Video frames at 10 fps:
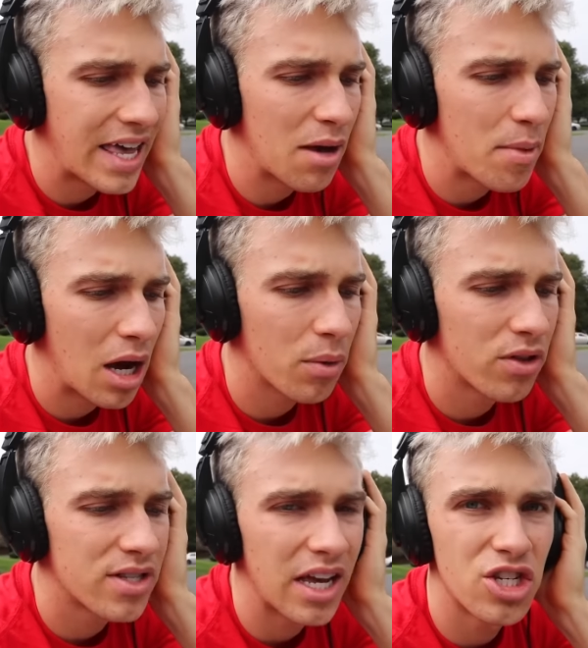I can't make out what
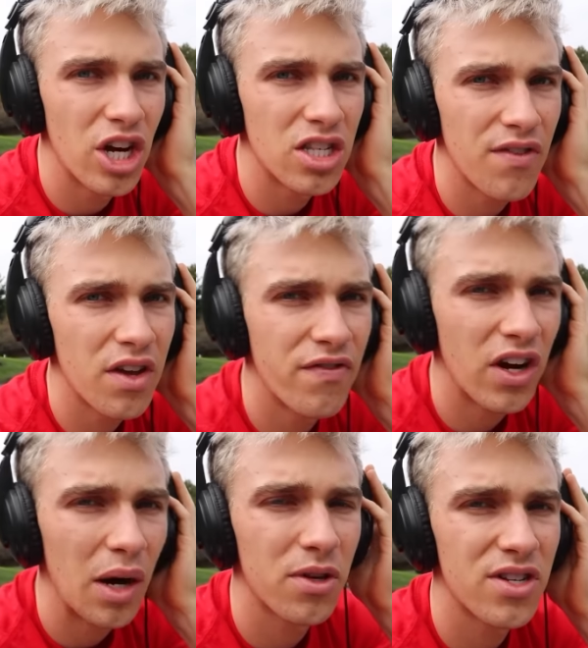they're saying. Sharers, if you can
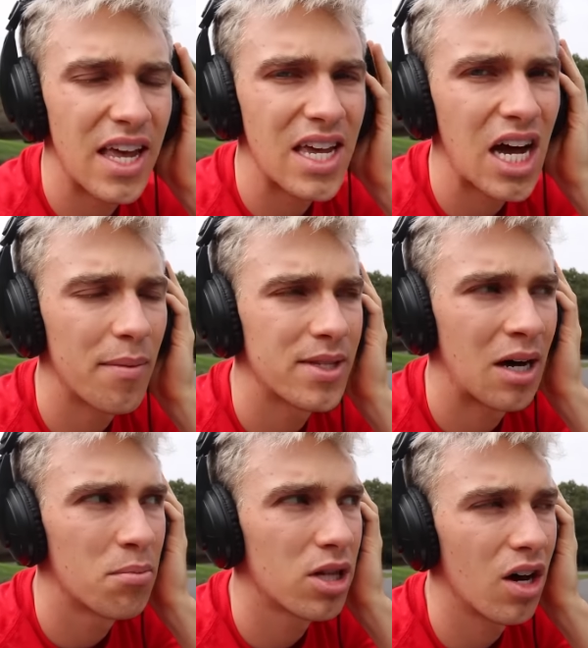figure out what they're saying, comment
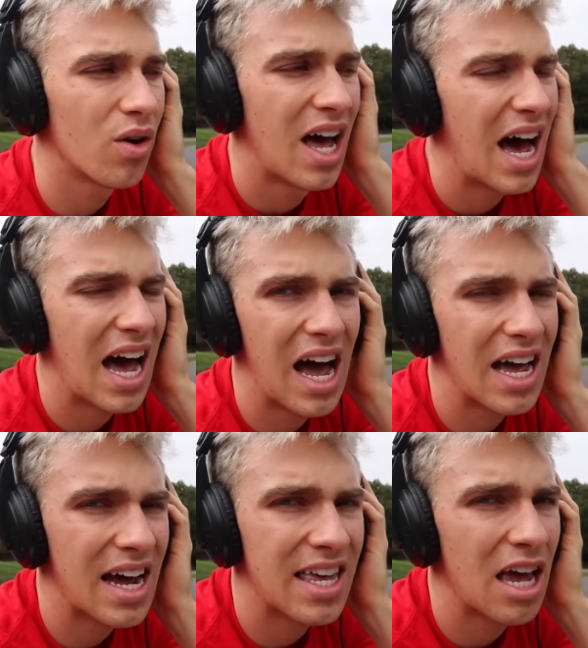down below.
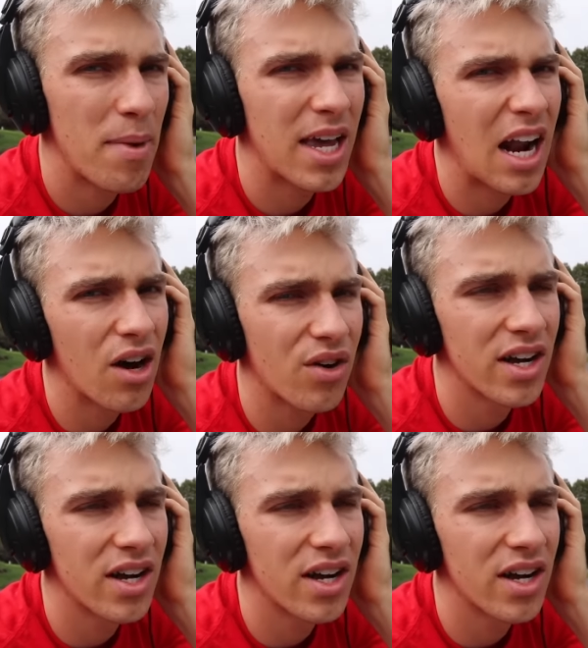I, I, I can't make it out,